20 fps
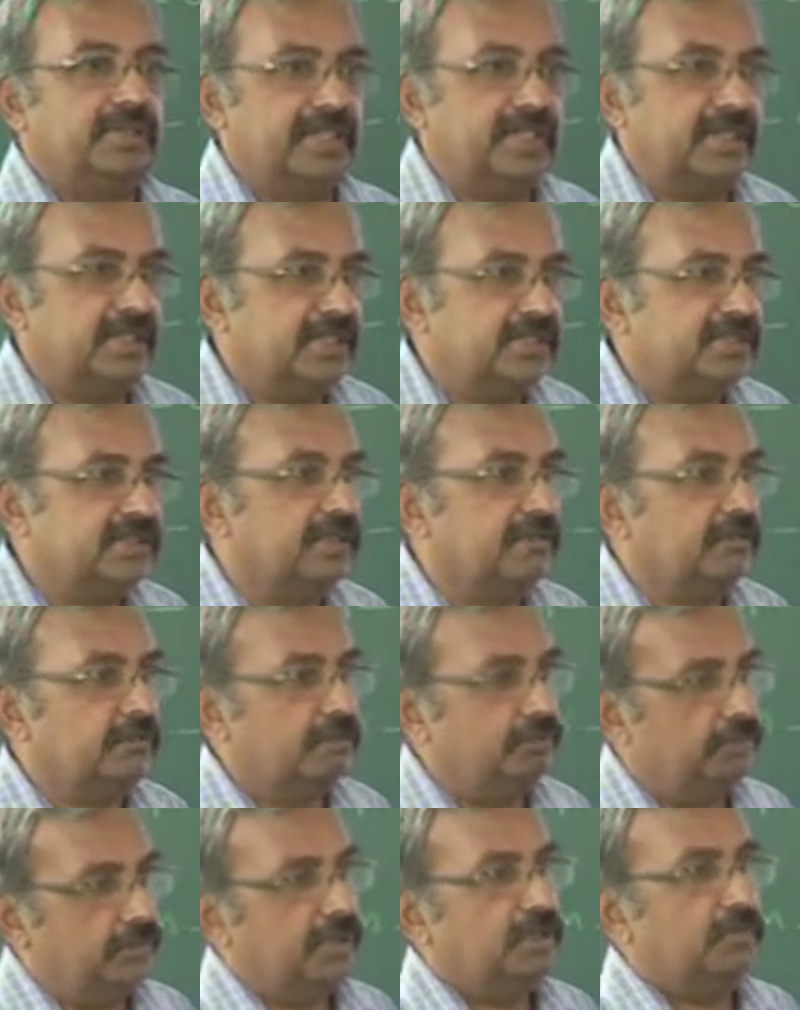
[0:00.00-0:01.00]
techniques
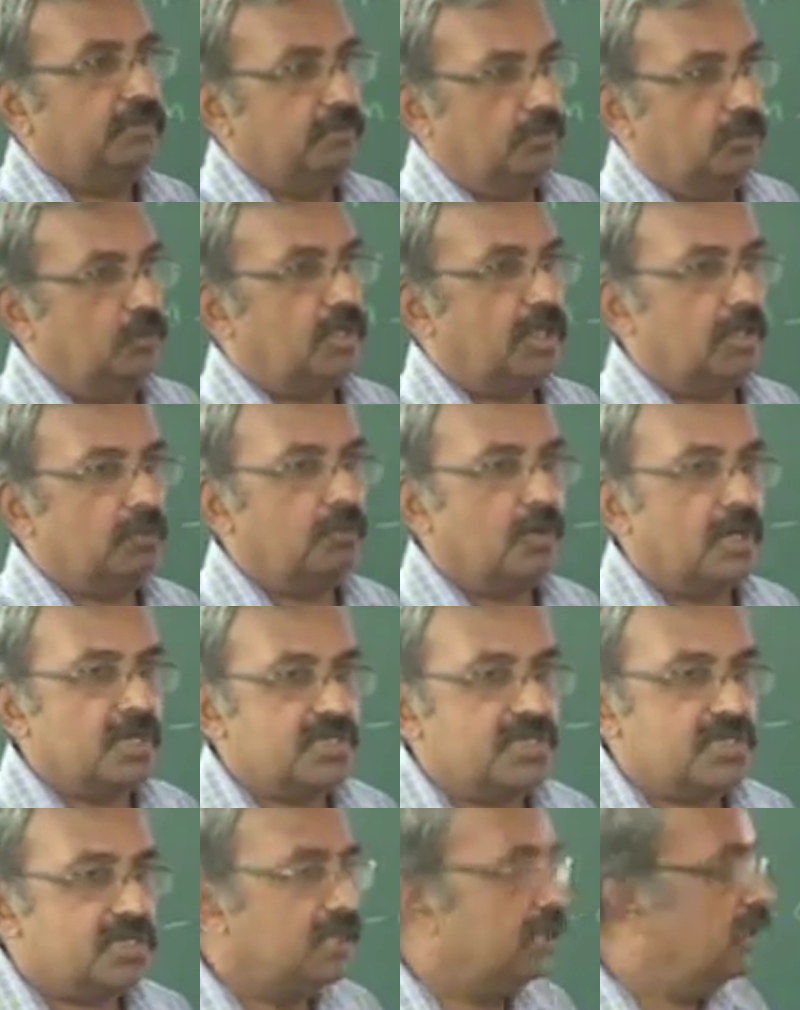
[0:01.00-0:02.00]
have become more
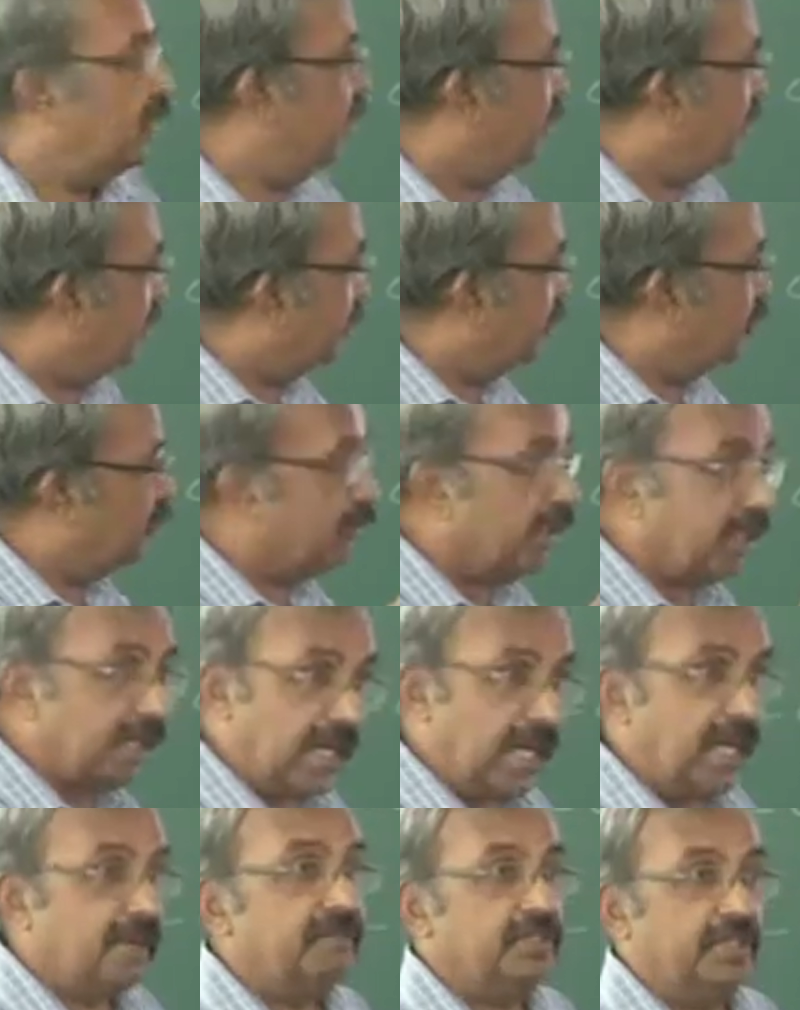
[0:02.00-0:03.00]
advanced, you may
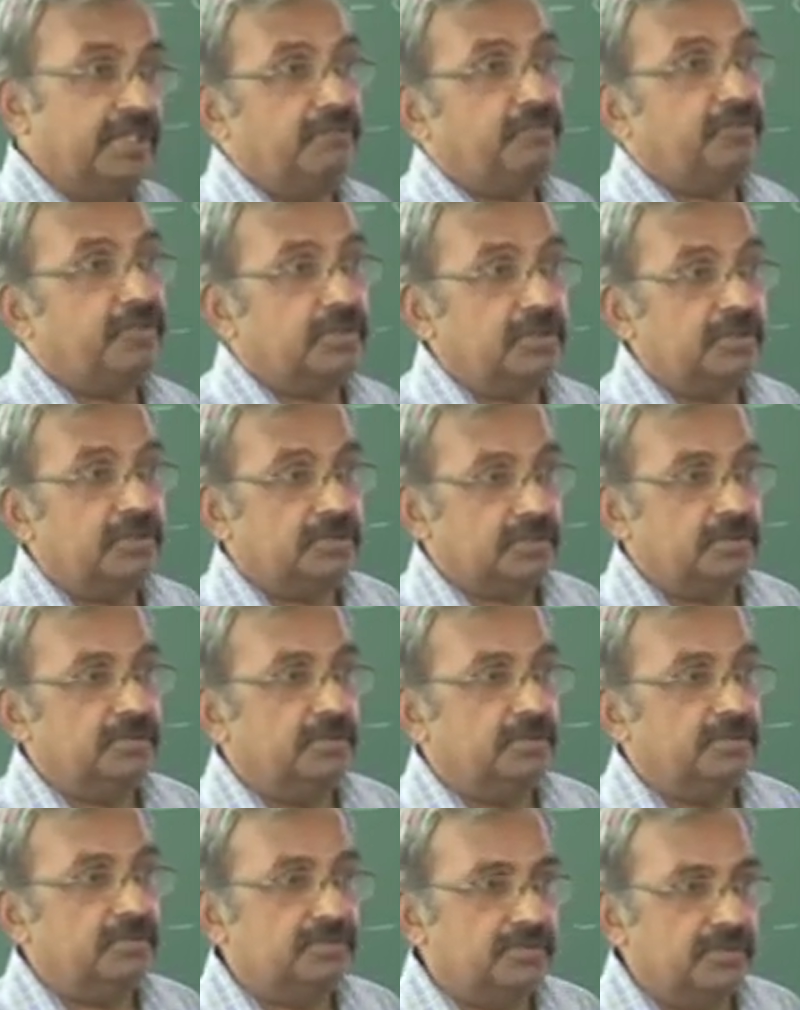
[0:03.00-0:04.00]
have a different
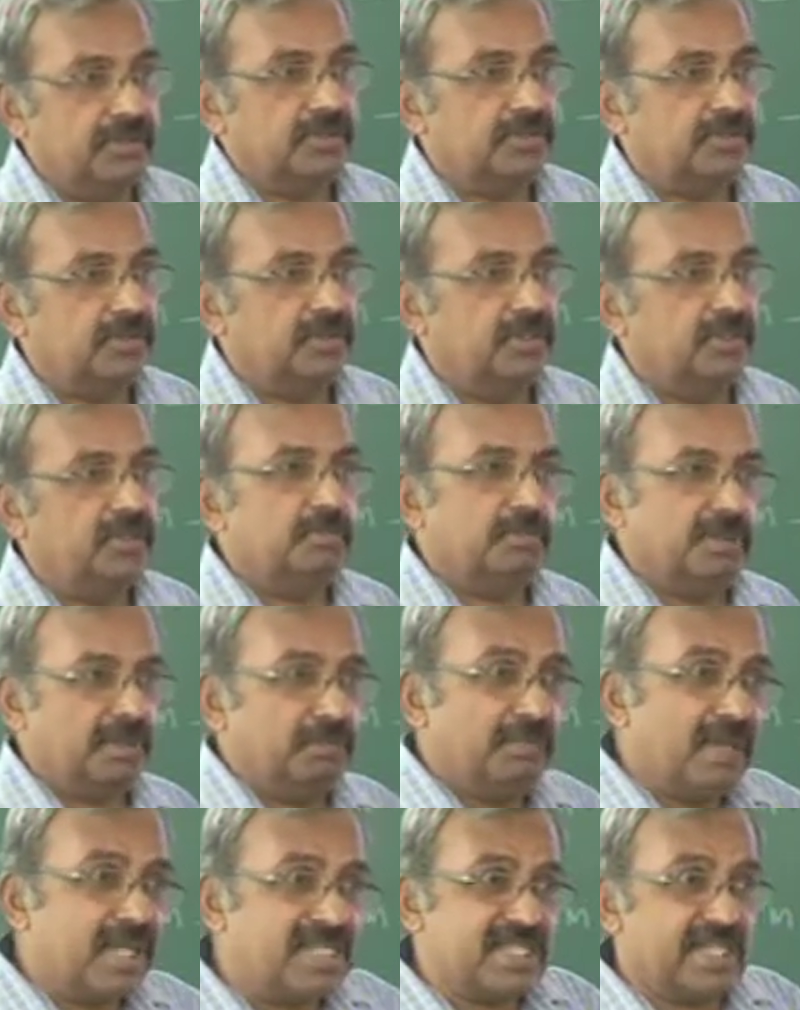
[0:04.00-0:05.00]
things.
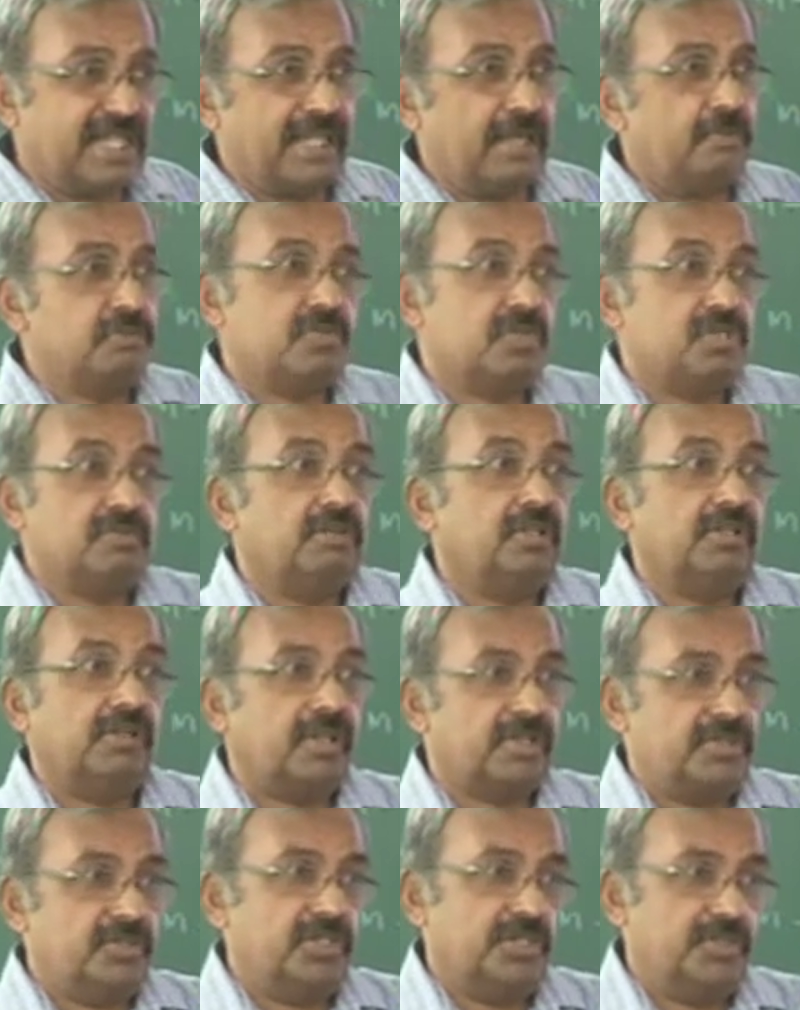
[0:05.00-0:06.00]
But basic chemistry
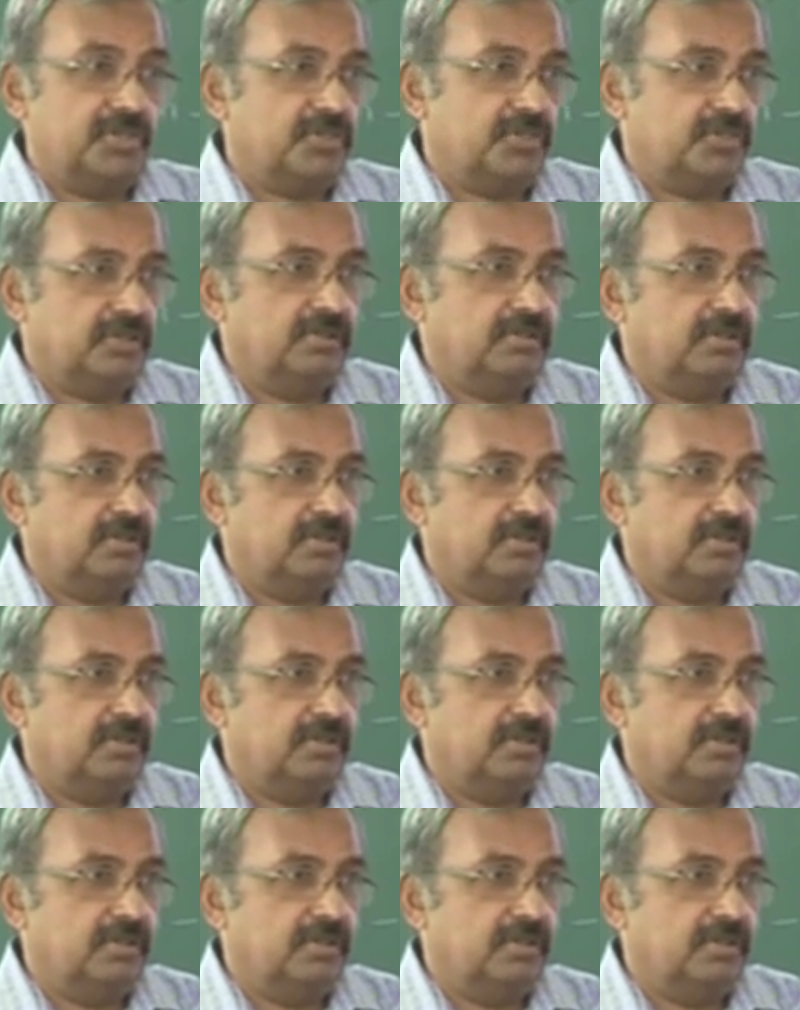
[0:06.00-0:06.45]
will not change.